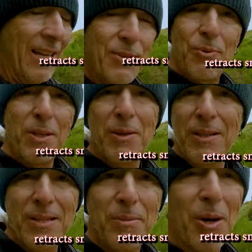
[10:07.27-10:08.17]
That's really
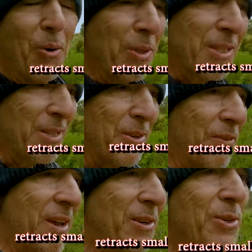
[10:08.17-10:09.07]
uh, some of the only
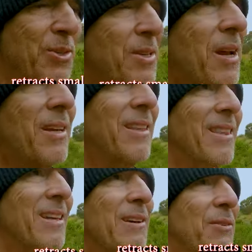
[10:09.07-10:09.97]
disadvantages I can
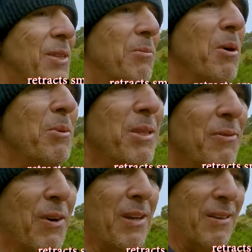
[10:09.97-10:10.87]
think of at the moment.
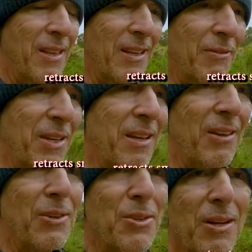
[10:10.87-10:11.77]
If I think of any
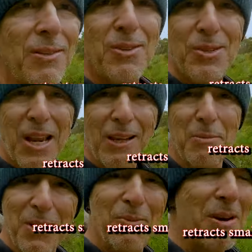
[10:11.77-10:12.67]
others, I'll stick
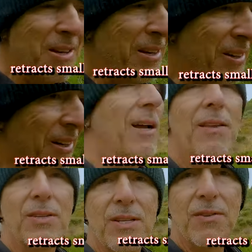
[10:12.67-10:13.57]
them in right here.
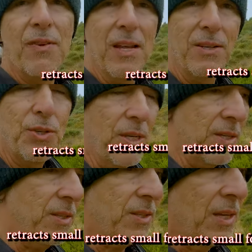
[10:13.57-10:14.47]
Another disadvantage
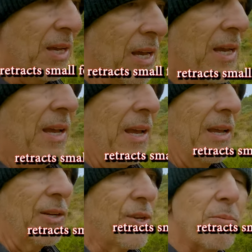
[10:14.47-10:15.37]
is
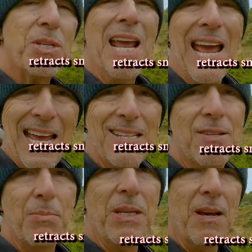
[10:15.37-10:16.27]
your subject
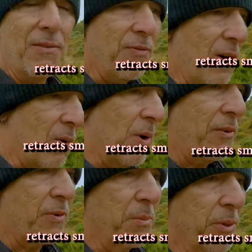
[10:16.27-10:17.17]
has to be kind of far
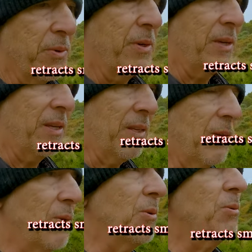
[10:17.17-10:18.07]
away from you.
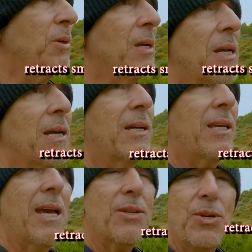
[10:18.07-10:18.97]
You
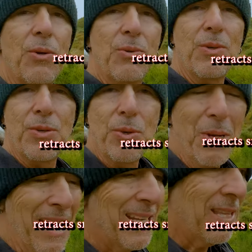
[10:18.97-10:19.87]
can't show,
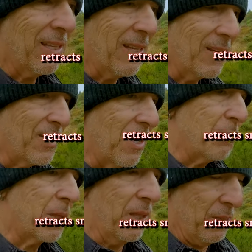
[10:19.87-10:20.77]
shoot anything that is
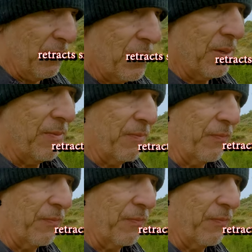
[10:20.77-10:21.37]
up close.